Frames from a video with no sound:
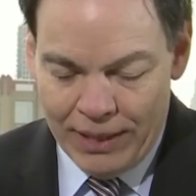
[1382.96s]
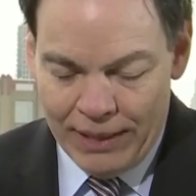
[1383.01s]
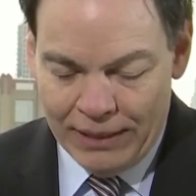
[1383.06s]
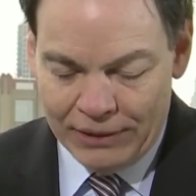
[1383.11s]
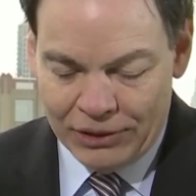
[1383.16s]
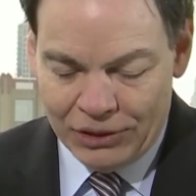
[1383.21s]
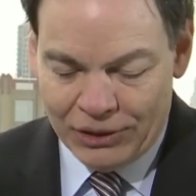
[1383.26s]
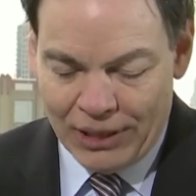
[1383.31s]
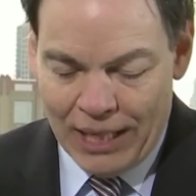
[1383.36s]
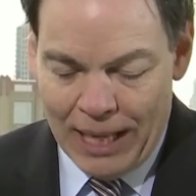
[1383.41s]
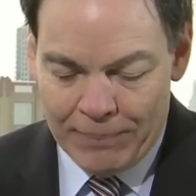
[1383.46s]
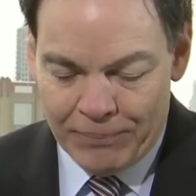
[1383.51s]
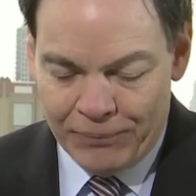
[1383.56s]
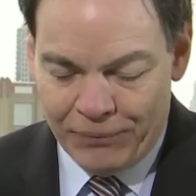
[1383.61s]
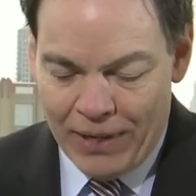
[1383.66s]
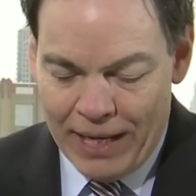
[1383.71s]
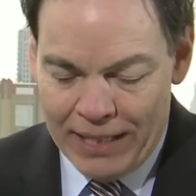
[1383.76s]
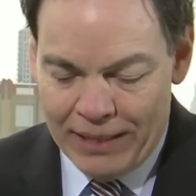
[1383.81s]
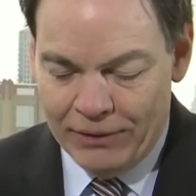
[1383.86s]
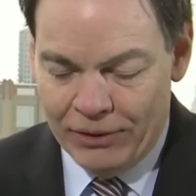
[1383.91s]
and has stopped
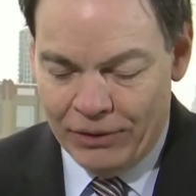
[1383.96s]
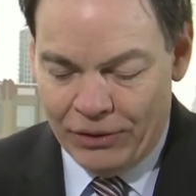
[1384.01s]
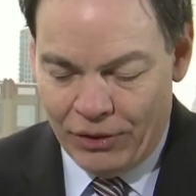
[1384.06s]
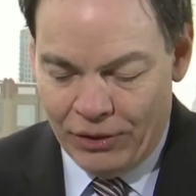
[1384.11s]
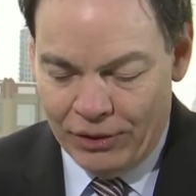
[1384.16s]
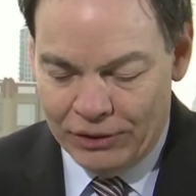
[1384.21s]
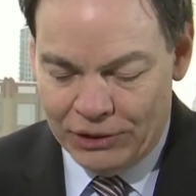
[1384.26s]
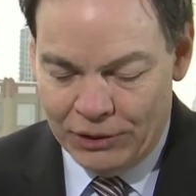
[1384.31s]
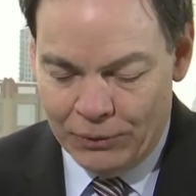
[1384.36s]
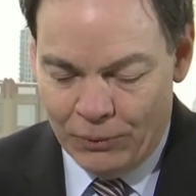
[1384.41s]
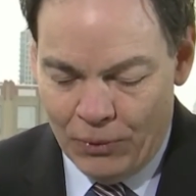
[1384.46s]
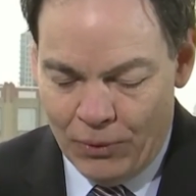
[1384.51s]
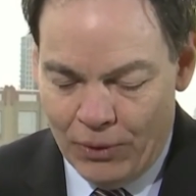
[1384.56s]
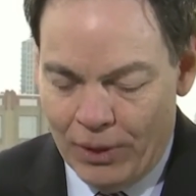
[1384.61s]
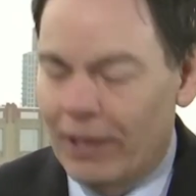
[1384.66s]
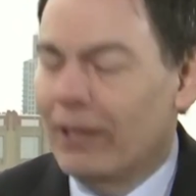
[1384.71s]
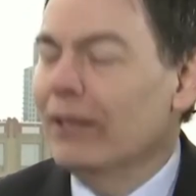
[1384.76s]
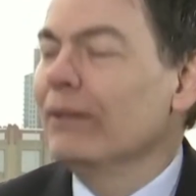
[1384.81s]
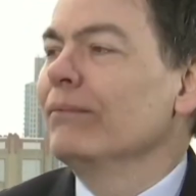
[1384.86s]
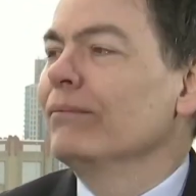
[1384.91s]
fighting the currency
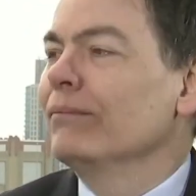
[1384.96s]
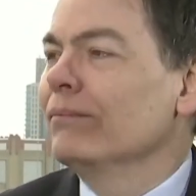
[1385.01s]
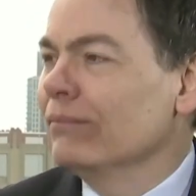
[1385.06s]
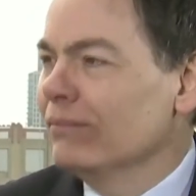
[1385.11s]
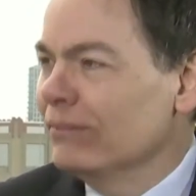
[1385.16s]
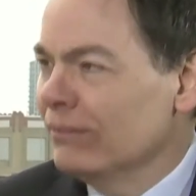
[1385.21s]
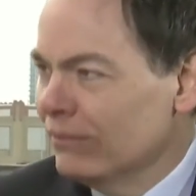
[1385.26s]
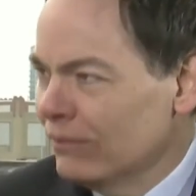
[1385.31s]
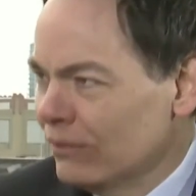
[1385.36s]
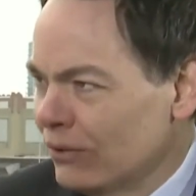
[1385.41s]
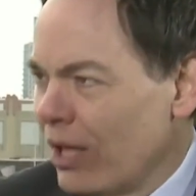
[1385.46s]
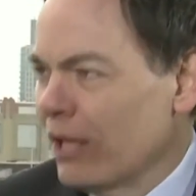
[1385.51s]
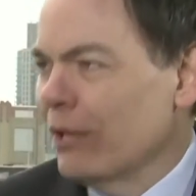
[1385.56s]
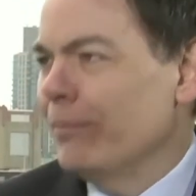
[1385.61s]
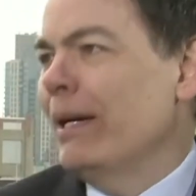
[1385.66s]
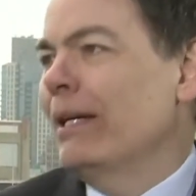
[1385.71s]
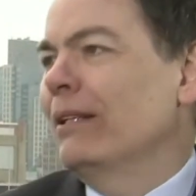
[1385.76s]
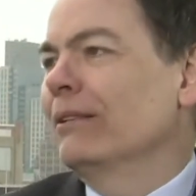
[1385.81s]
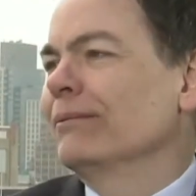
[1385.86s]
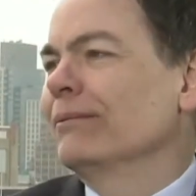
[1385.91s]
war. Talk about